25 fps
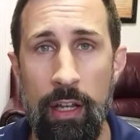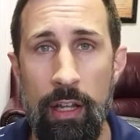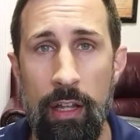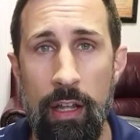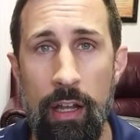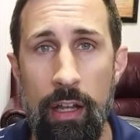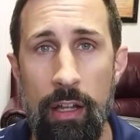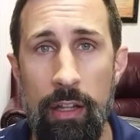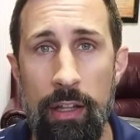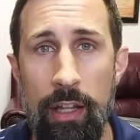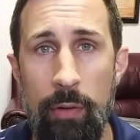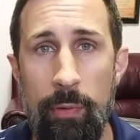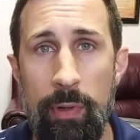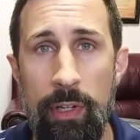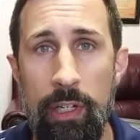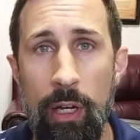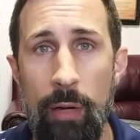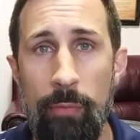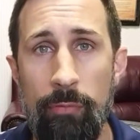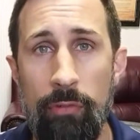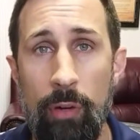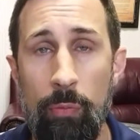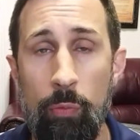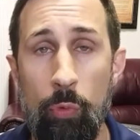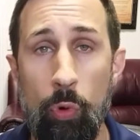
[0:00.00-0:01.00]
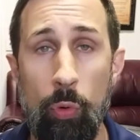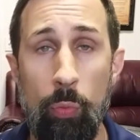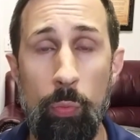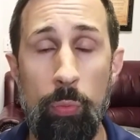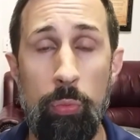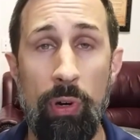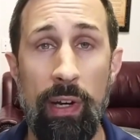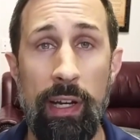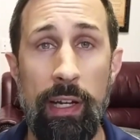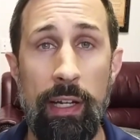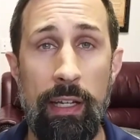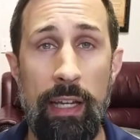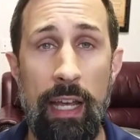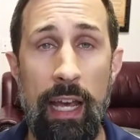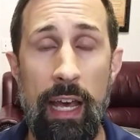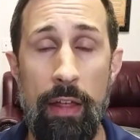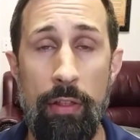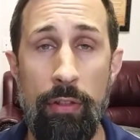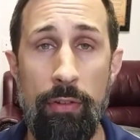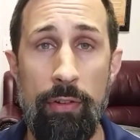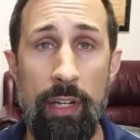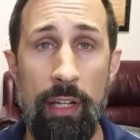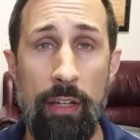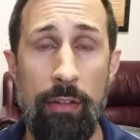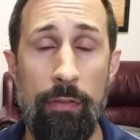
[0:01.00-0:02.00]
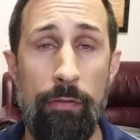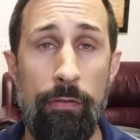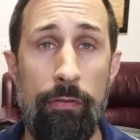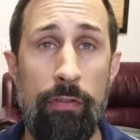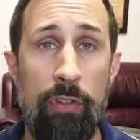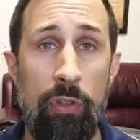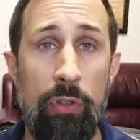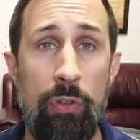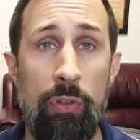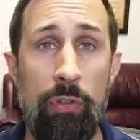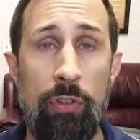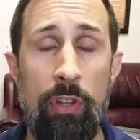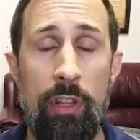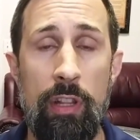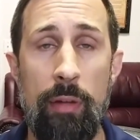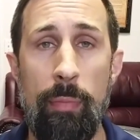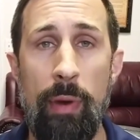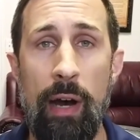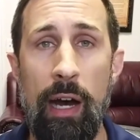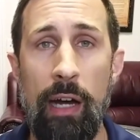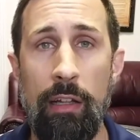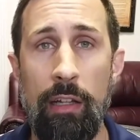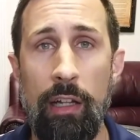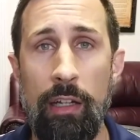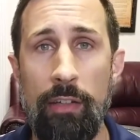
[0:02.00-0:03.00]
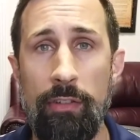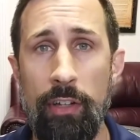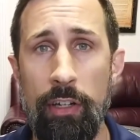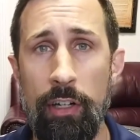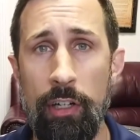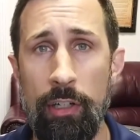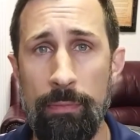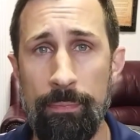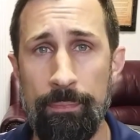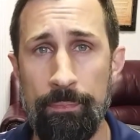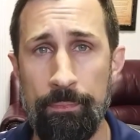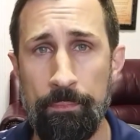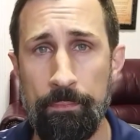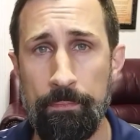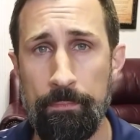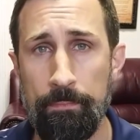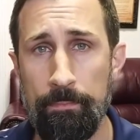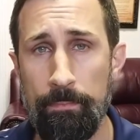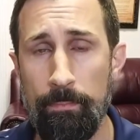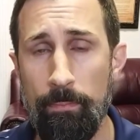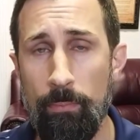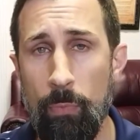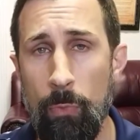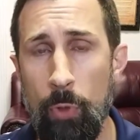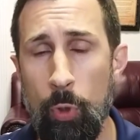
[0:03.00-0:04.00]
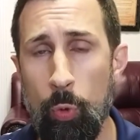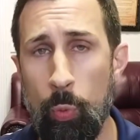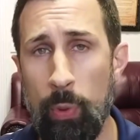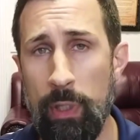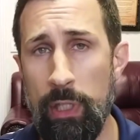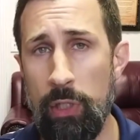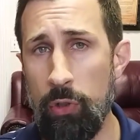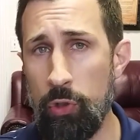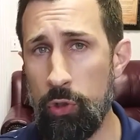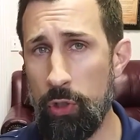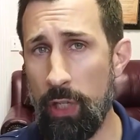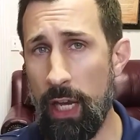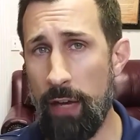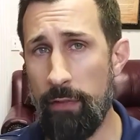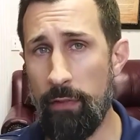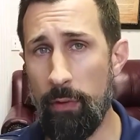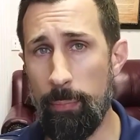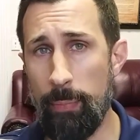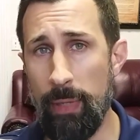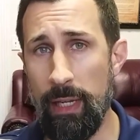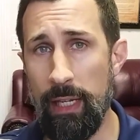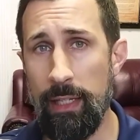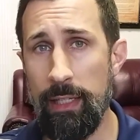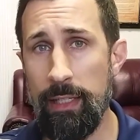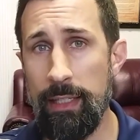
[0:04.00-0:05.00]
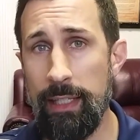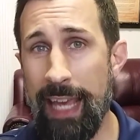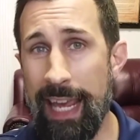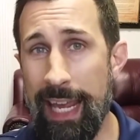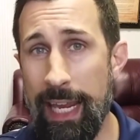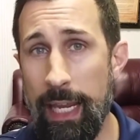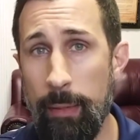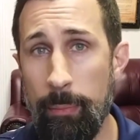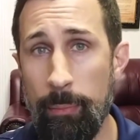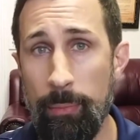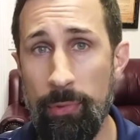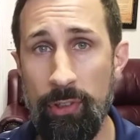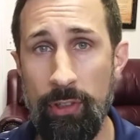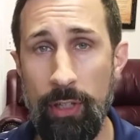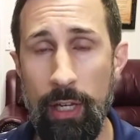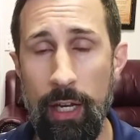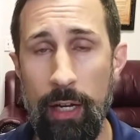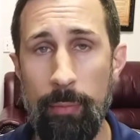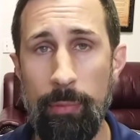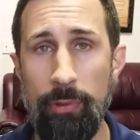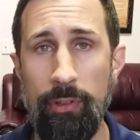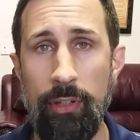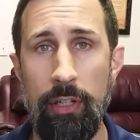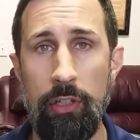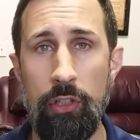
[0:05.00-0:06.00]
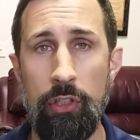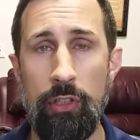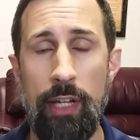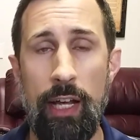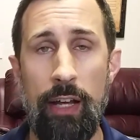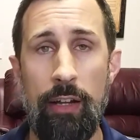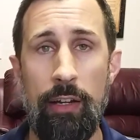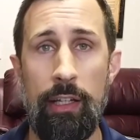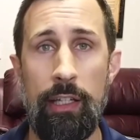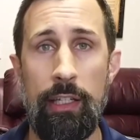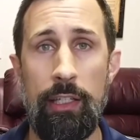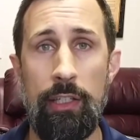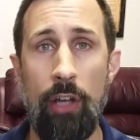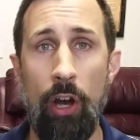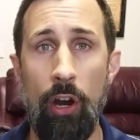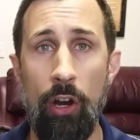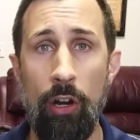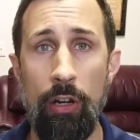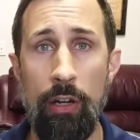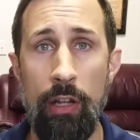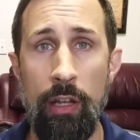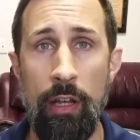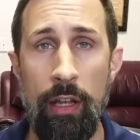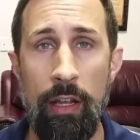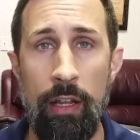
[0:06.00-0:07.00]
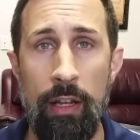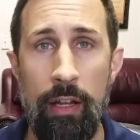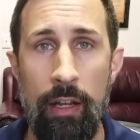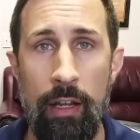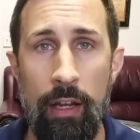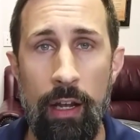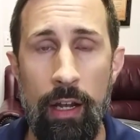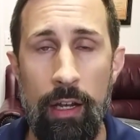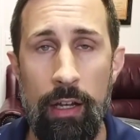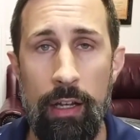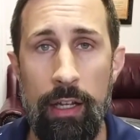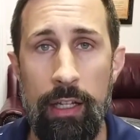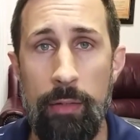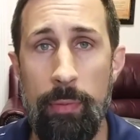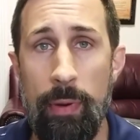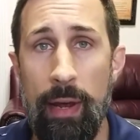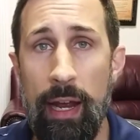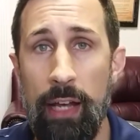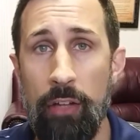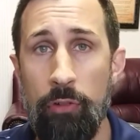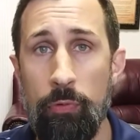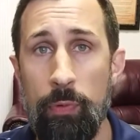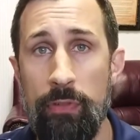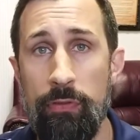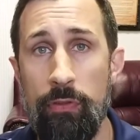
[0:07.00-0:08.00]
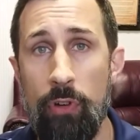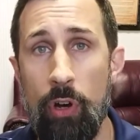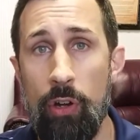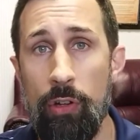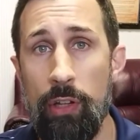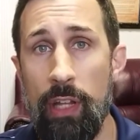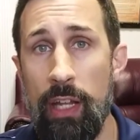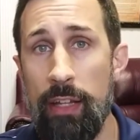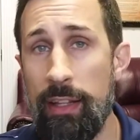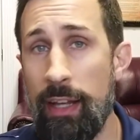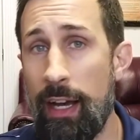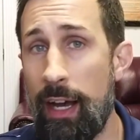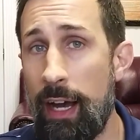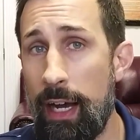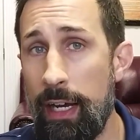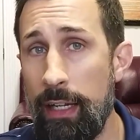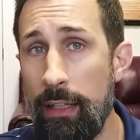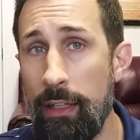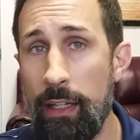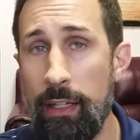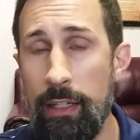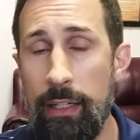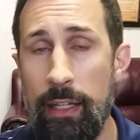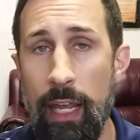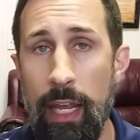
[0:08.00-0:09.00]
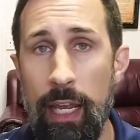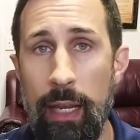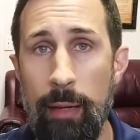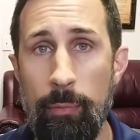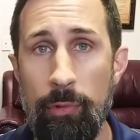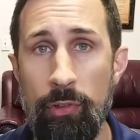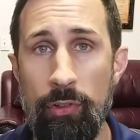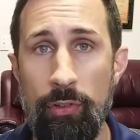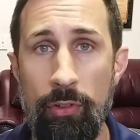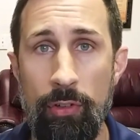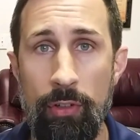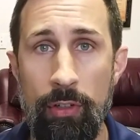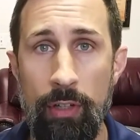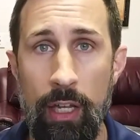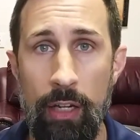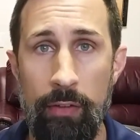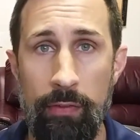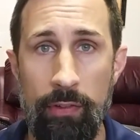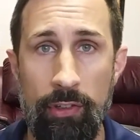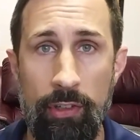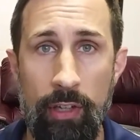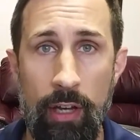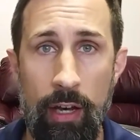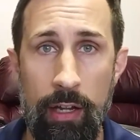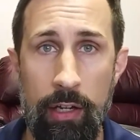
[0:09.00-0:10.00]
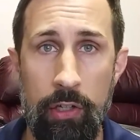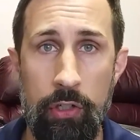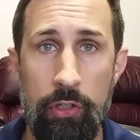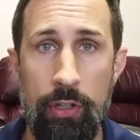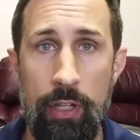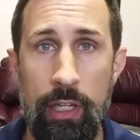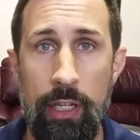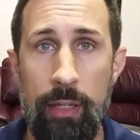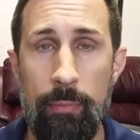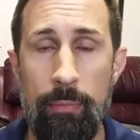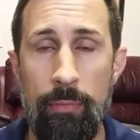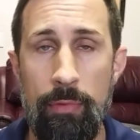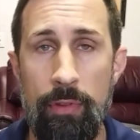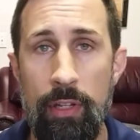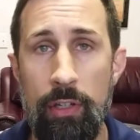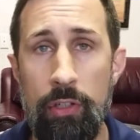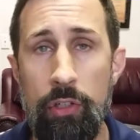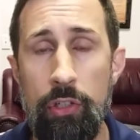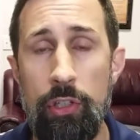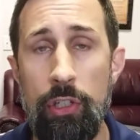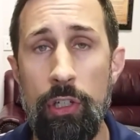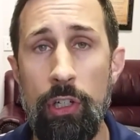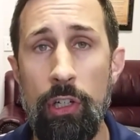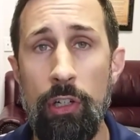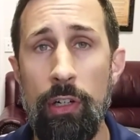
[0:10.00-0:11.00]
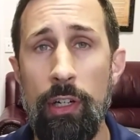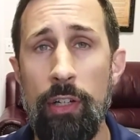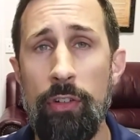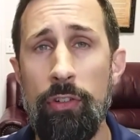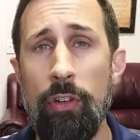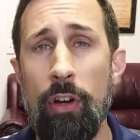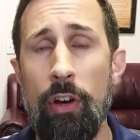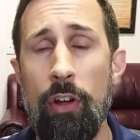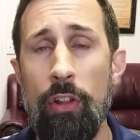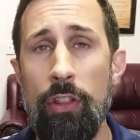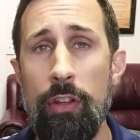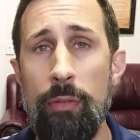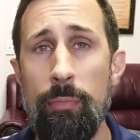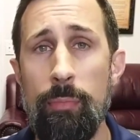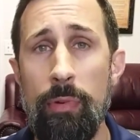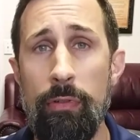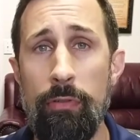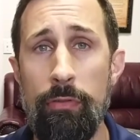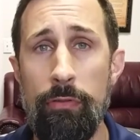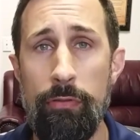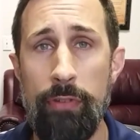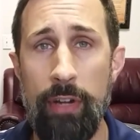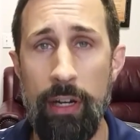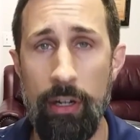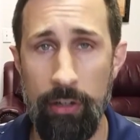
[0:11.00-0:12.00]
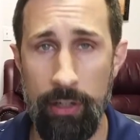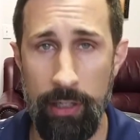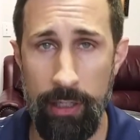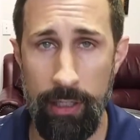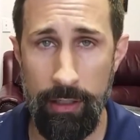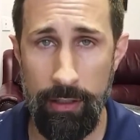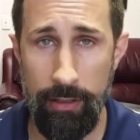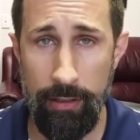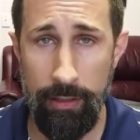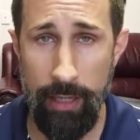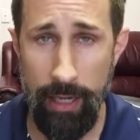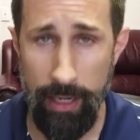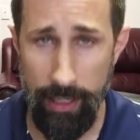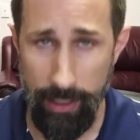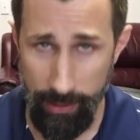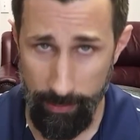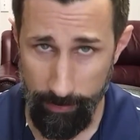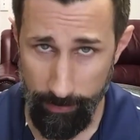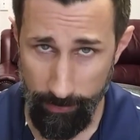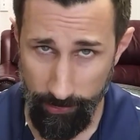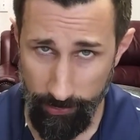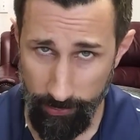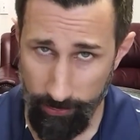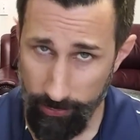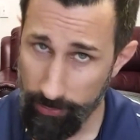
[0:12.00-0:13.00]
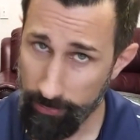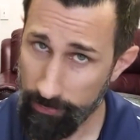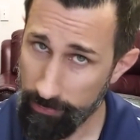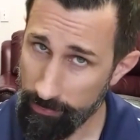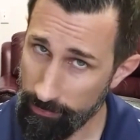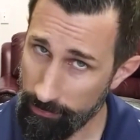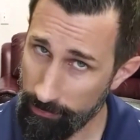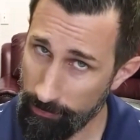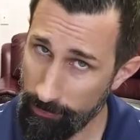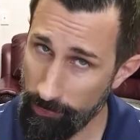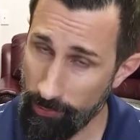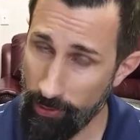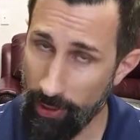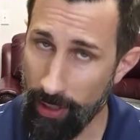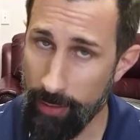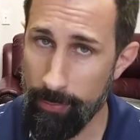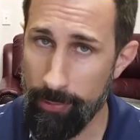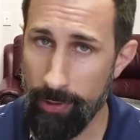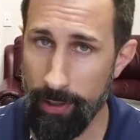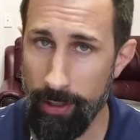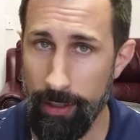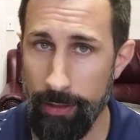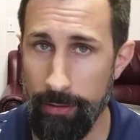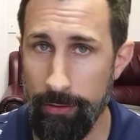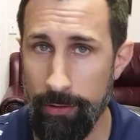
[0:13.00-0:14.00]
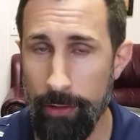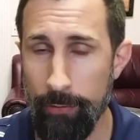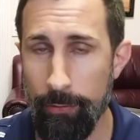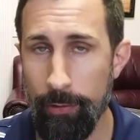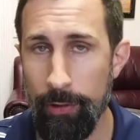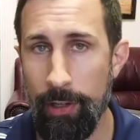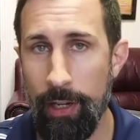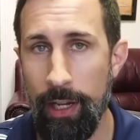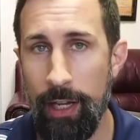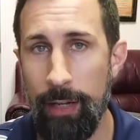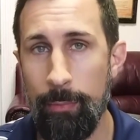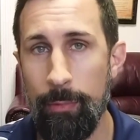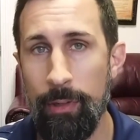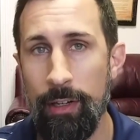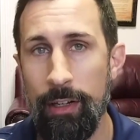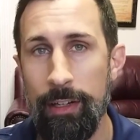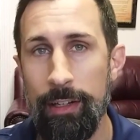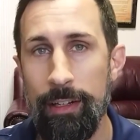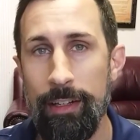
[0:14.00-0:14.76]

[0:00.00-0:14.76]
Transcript: uh, that we come from. We'll bring ethnic food to the potluck dinner. We usually have a big games competition out in the yard. Uh, in the past, we've called that the Highland Games, kind of a Scottish theme. This year, it's called the Bavarian Games. Same thing, different name.